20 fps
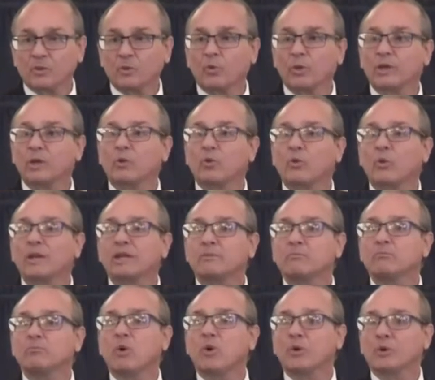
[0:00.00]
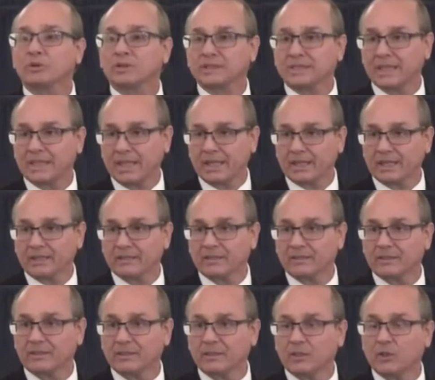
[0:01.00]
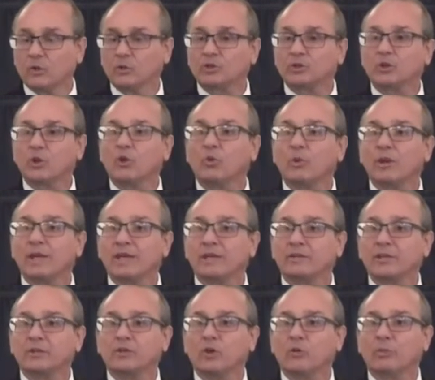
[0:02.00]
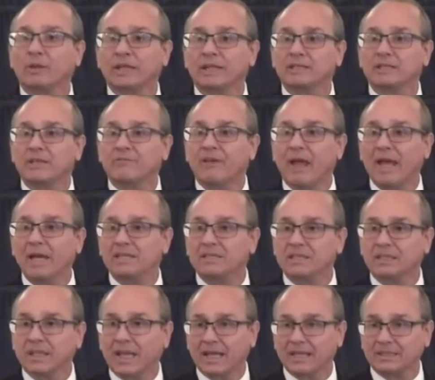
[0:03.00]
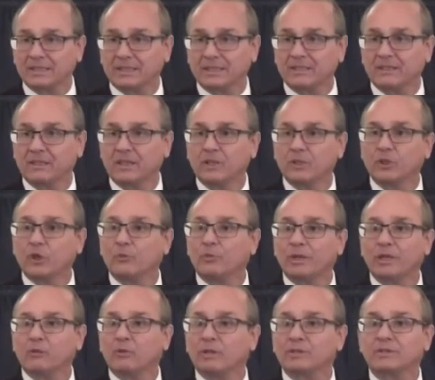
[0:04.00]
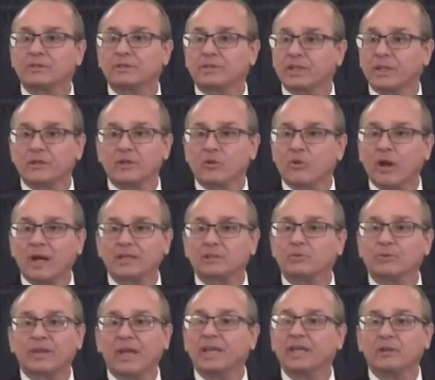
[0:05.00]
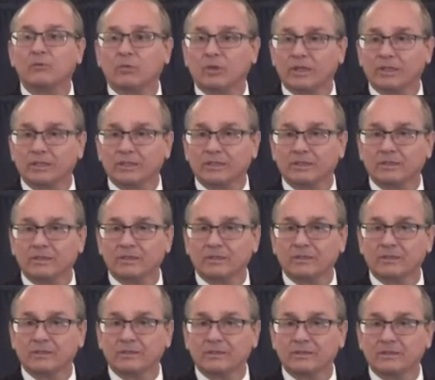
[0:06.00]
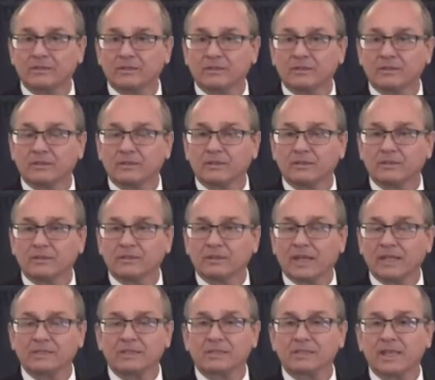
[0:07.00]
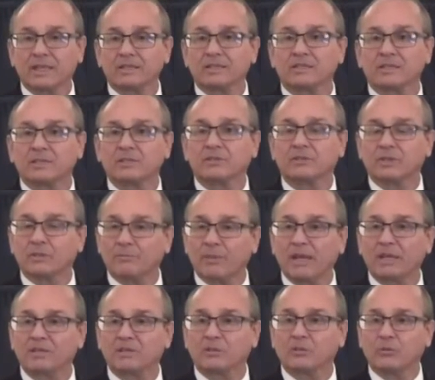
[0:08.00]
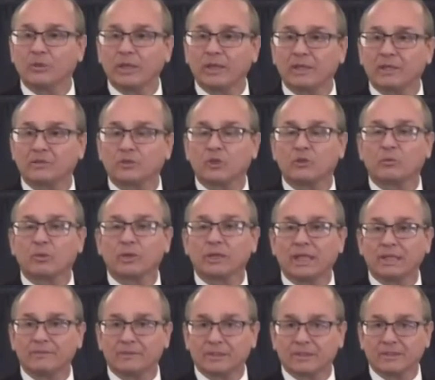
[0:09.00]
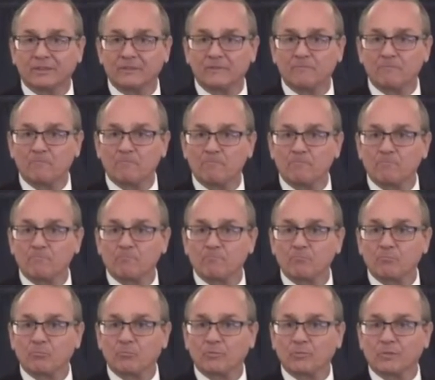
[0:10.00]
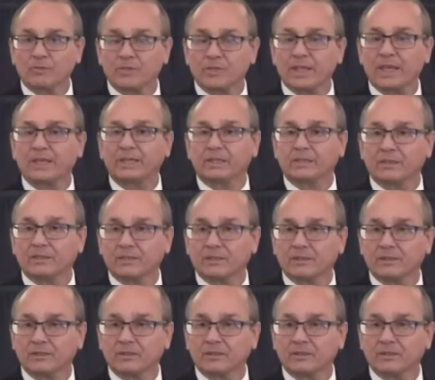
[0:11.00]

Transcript: We are weak mortals today. We're so weak that nobody is evangelizing. Nobody wants to share Christ with anyone. I just had a sister that passed away October 11th, Janet.